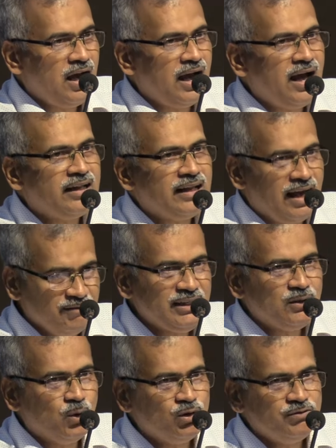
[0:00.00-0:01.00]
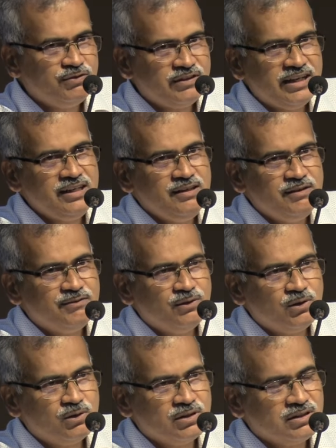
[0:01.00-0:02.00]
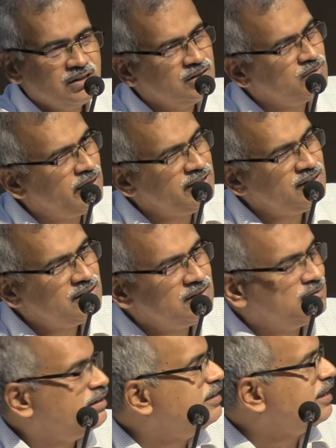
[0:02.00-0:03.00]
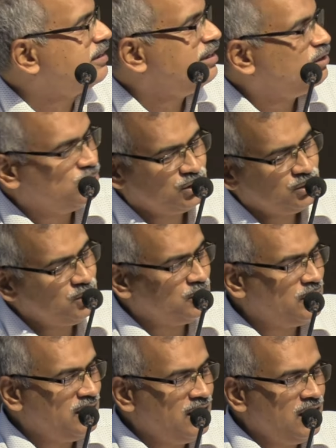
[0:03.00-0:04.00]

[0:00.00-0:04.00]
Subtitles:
And having known Freddie for quite a decade or so,